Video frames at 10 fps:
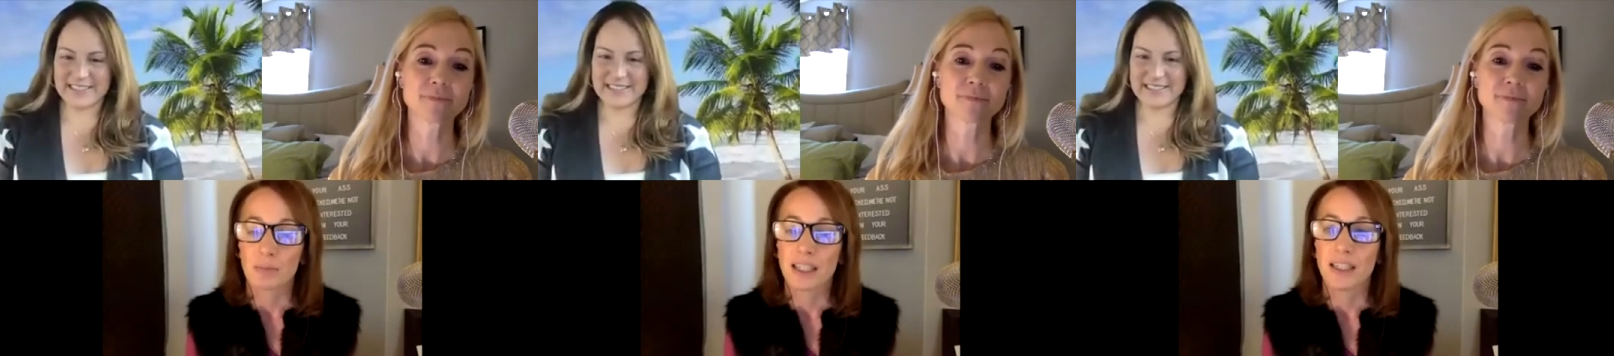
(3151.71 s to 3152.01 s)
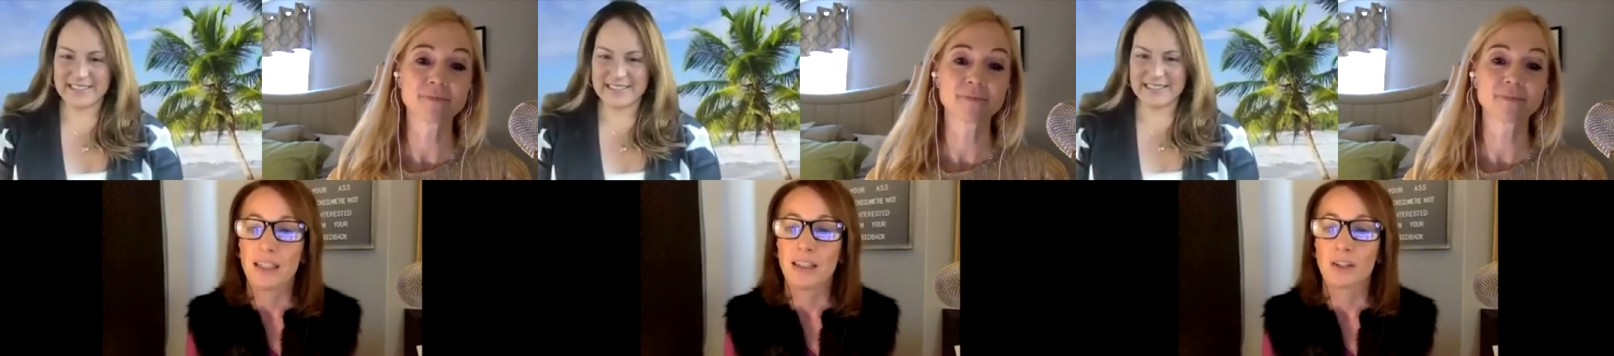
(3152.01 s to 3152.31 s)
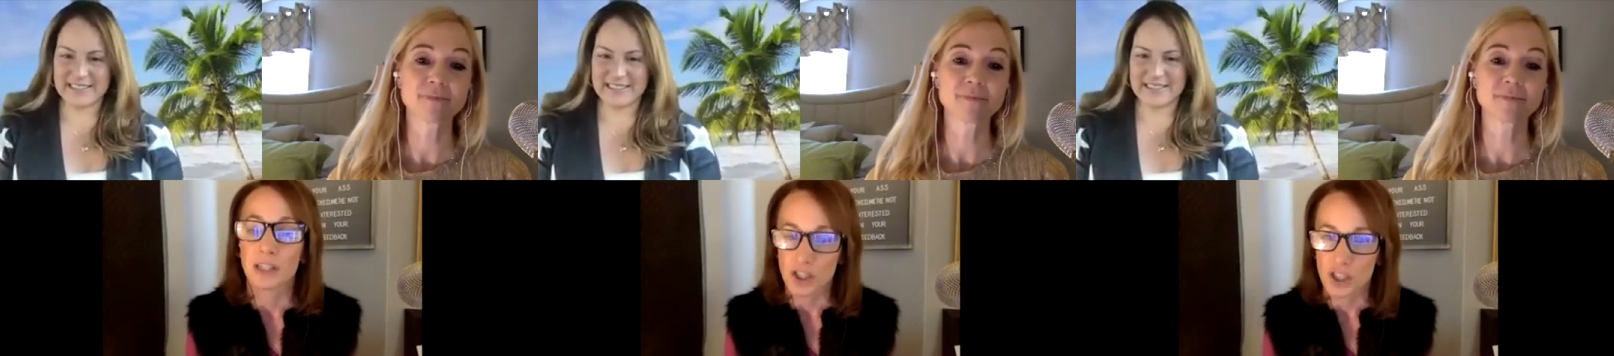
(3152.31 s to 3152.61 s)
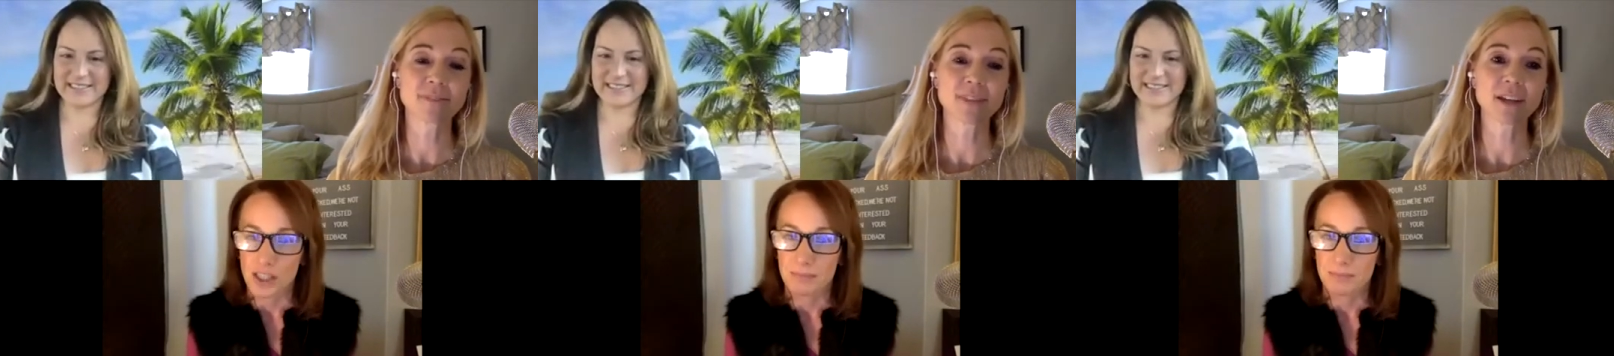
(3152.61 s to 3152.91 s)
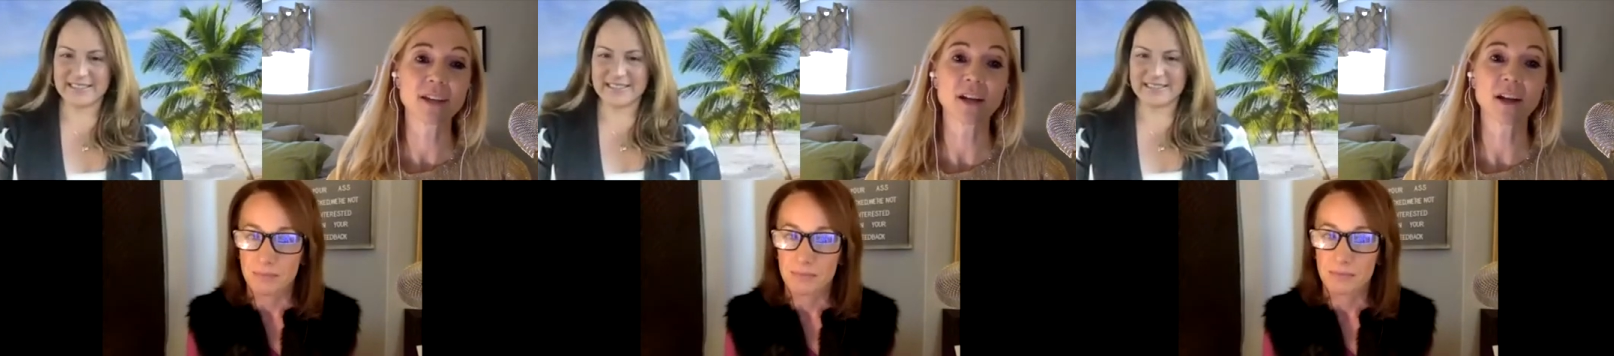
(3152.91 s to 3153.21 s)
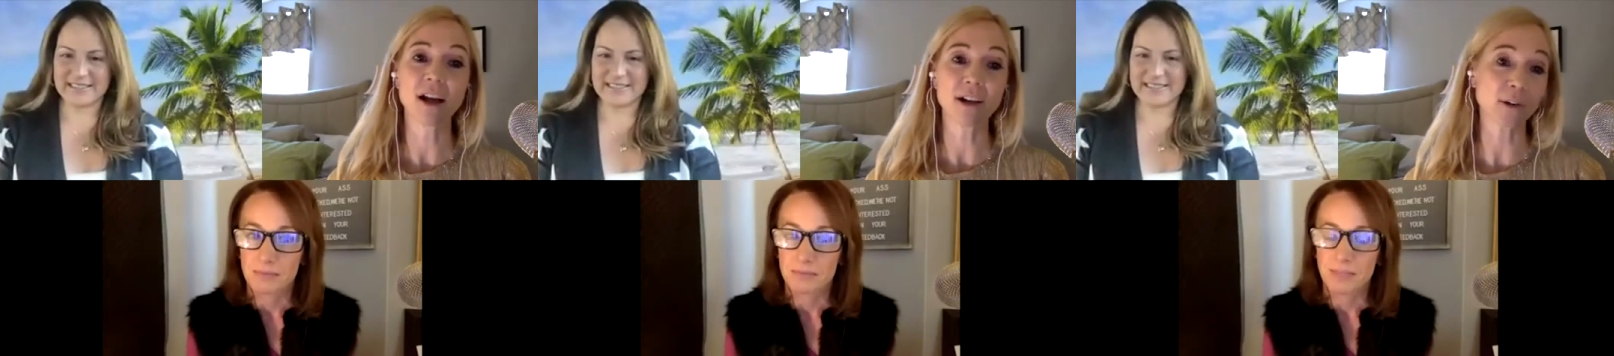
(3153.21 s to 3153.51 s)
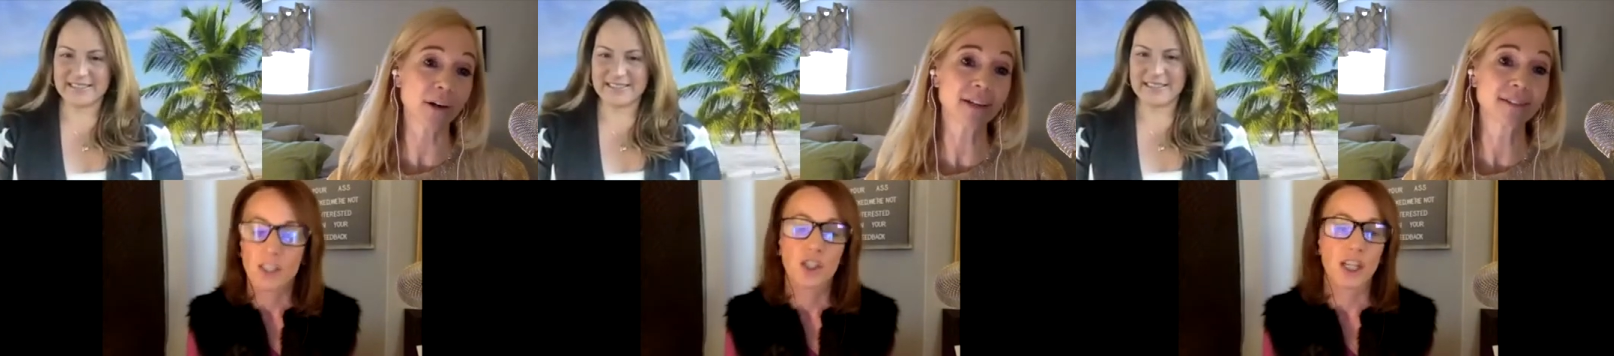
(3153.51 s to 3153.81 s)
Speaker 1: Christian. I'm judging.
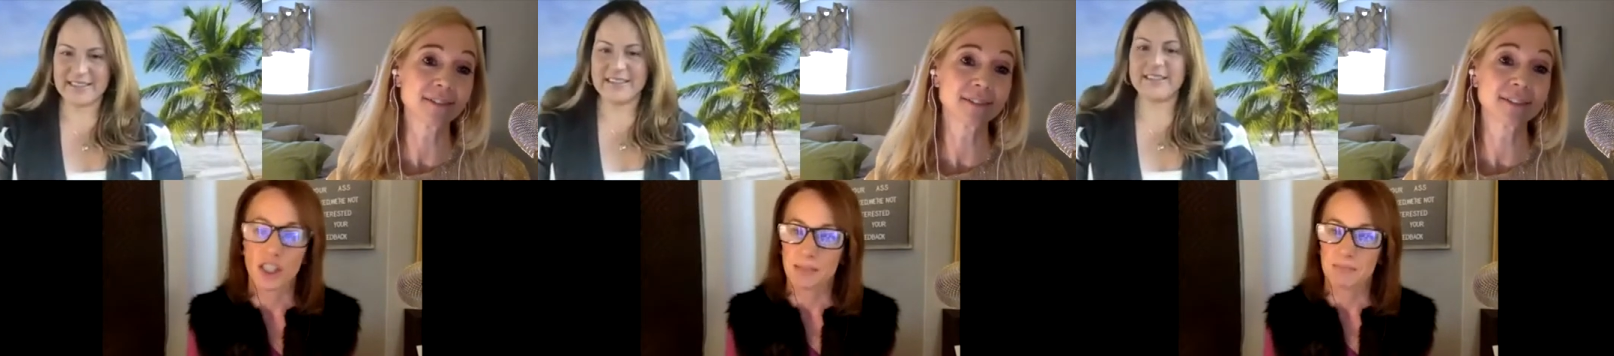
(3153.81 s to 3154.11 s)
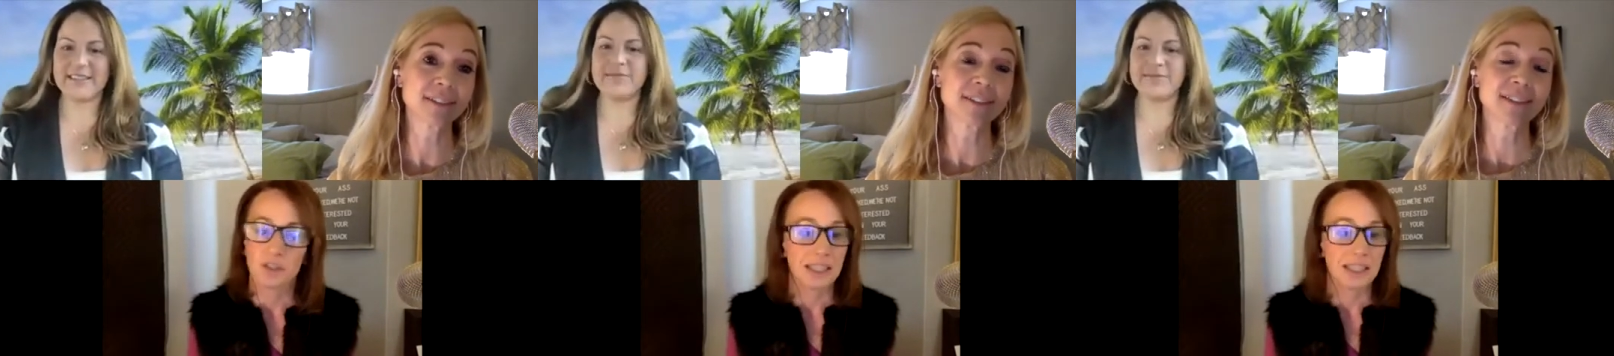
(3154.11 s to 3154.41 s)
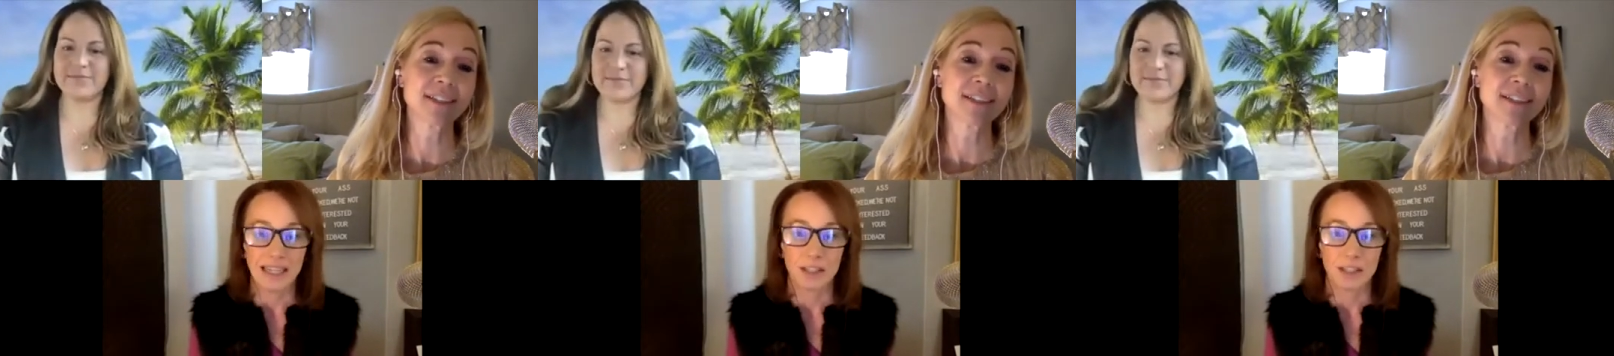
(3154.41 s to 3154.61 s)
Just saying,